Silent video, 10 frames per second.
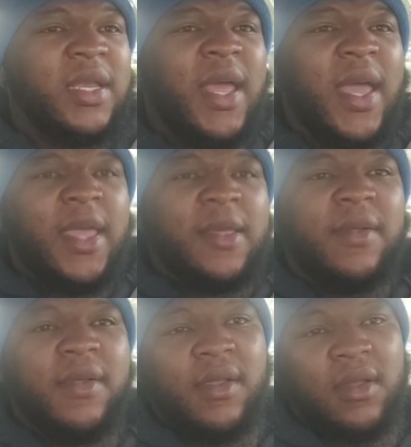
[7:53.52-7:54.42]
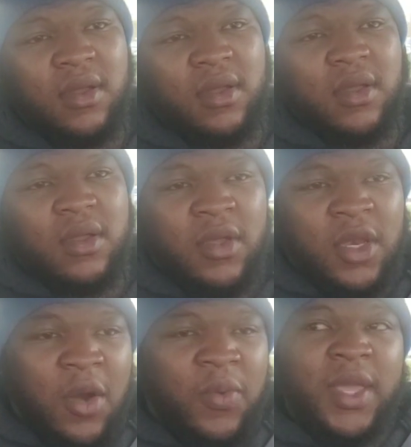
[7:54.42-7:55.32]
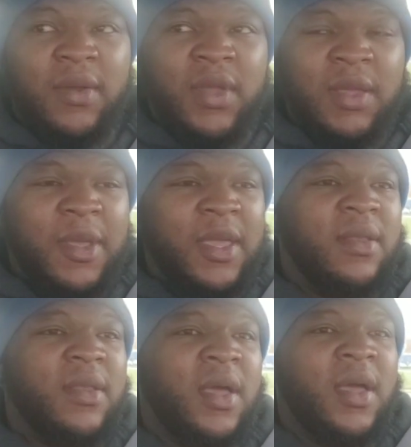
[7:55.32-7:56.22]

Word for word: day, you know, we've been,